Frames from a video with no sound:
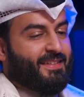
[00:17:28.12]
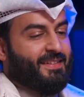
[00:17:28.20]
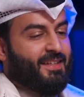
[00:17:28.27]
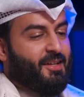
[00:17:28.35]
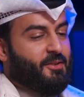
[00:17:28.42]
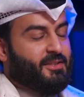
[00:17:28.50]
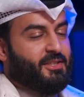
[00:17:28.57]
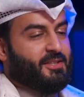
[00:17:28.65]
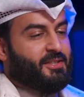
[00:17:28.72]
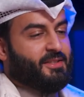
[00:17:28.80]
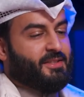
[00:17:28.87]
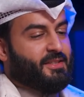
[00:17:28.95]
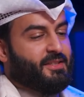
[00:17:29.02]
it was
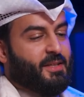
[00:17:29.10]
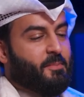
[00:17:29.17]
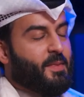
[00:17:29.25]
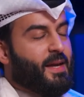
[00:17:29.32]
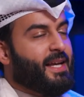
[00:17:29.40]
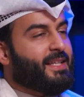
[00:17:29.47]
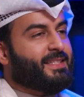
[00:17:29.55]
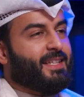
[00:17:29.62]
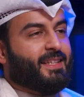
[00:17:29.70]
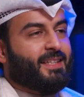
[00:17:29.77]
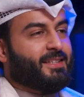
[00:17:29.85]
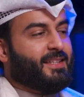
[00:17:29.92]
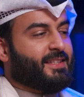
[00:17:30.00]
just this
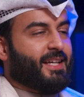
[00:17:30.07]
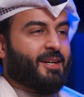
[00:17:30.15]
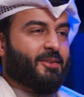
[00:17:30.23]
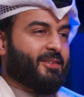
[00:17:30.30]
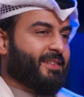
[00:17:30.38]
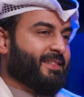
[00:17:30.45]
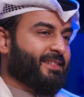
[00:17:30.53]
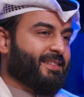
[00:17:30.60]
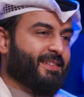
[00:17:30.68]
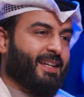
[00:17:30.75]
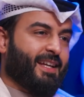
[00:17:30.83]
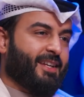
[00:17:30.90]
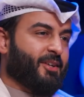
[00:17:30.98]
amazing little town.
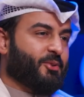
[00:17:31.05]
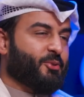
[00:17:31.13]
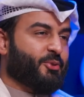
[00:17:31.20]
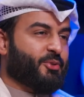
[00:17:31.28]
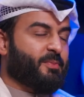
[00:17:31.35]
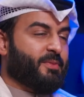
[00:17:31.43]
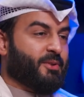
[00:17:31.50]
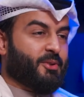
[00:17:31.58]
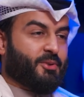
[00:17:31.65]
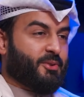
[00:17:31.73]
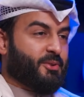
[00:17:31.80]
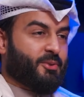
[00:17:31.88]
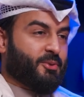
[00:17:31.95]
Not
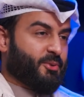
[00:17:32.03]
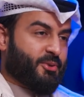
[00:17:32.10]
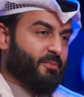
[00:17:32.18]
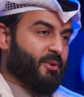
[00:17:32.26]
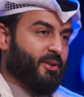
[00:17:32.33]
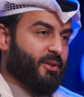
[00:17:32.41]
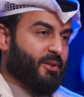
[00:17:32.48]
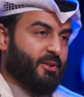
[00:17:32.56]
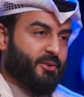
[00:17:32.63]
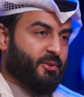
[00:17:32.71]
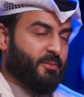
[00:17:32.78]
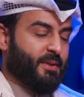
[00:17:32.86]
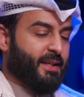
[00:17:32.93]
too small,
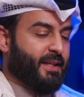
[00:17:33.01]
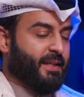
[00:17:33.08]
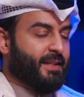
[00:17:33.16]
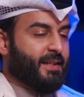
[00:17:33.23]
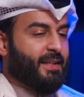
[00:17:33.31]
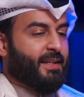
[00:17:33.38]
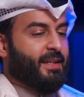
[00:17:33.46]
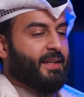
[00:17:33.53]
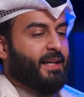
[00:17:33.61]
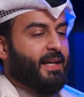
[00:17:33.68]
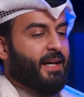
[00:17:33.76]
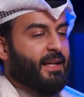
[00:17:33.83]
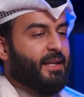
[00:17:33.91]
not too big.
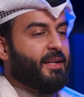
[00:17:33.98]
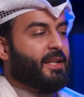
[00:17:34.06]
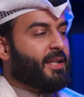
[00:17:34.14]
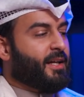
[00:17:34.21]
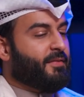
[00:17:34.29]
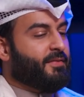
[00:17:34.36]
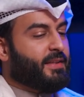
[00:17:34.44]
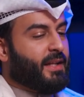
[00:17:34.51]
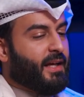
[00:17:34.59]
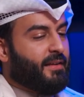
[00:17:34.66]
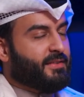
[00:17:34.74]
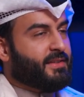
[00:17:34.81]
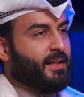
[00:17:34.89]
And I loved the
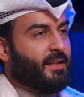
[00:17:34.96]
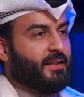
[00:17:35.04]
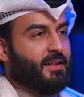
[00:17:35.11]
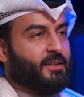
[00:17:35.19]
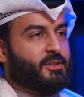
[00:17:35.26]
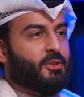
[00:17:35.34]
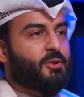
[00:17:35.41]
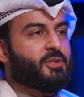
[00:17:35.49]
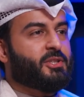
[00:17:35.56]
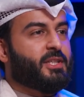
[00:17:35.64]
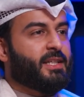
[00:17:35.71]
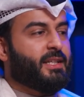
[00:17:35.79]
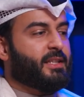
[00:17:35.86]
lifestyle there. So
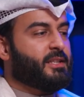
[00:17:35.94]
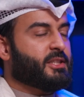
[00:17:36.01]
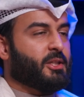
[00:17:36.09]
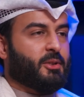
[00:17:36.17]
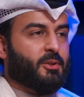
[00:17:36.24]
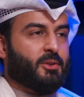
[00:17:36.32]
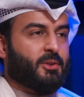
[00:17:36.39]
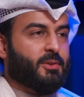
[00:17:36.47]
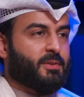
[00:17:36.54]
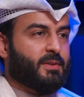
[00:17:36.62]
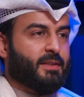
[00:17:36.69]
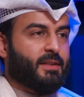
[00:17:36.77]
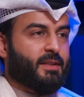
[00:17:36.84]
chill and
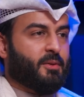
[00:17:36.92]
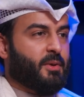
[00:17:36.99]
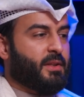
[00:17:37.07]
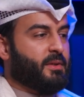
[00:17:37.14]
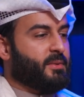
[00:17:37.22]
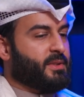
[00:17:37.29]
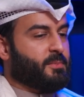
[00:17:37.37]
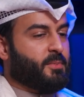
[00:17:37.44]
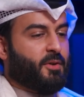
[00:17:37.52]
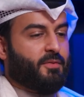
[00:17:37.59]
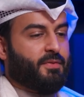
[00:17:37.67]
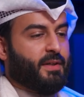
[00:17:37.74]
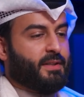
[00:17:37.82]
slow. The weather was
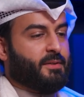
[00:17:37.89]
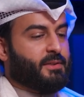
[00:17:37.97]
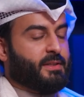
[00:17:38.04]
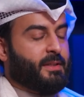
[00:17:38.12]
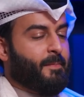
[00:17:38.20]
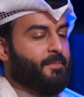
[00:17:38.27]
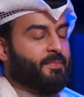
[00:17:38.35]
perfect. It was